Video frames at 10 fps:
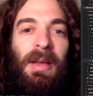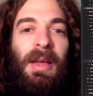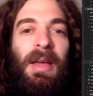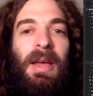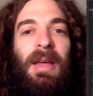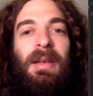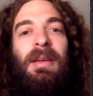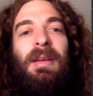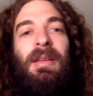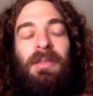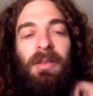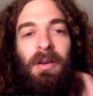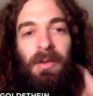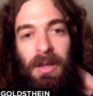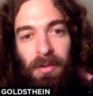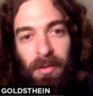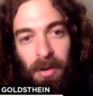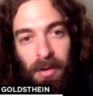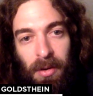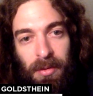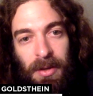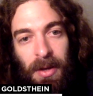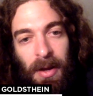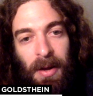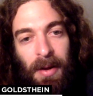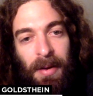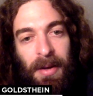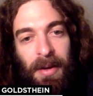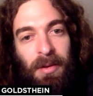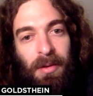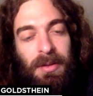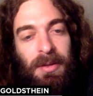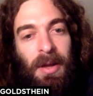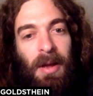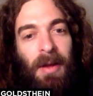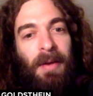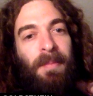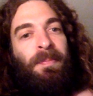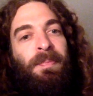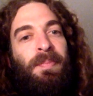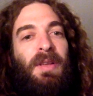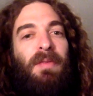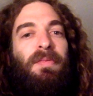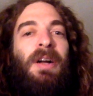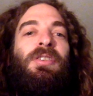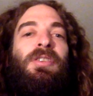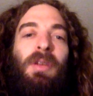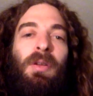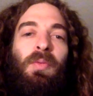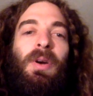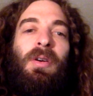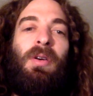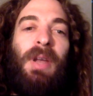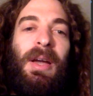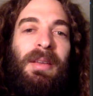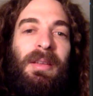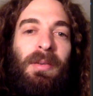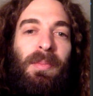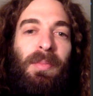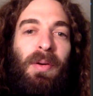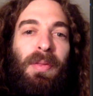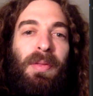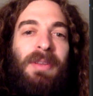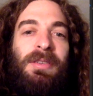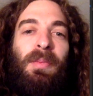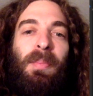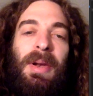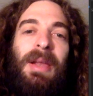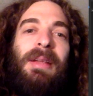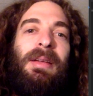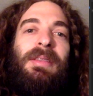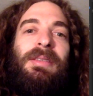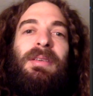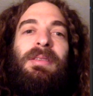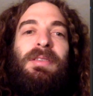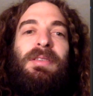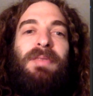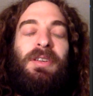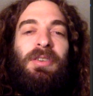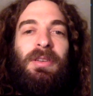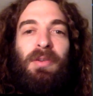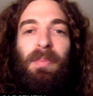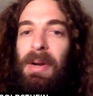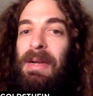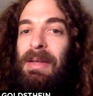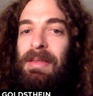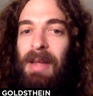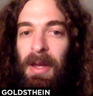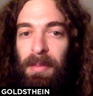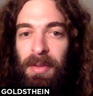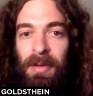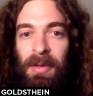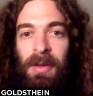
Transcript: And into those functions that we're connecting them both, this function is completely typed